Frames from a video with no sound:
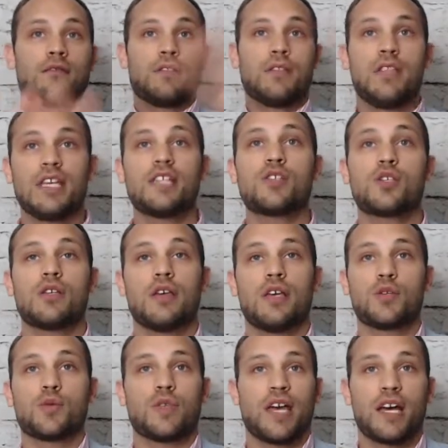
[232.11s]
this
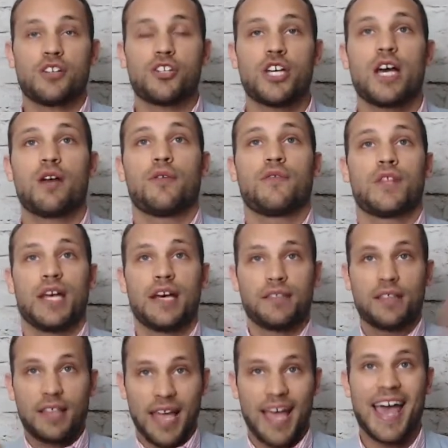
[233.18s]
is without a shadow of a doubt
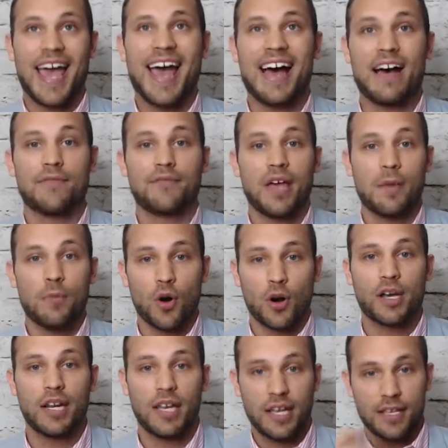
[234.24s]
that they have a
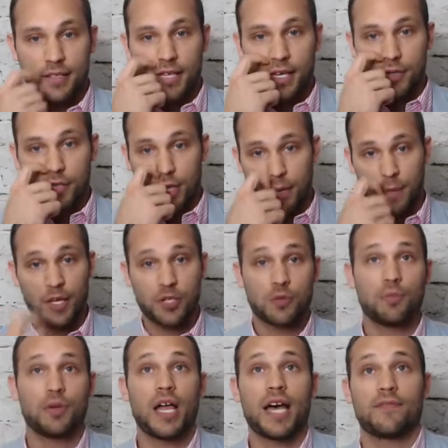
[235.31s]
marketing and sales
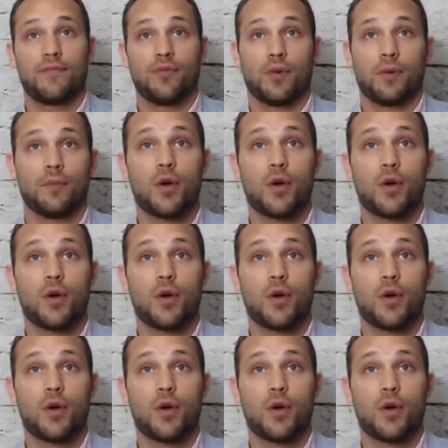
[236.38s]
automation platform.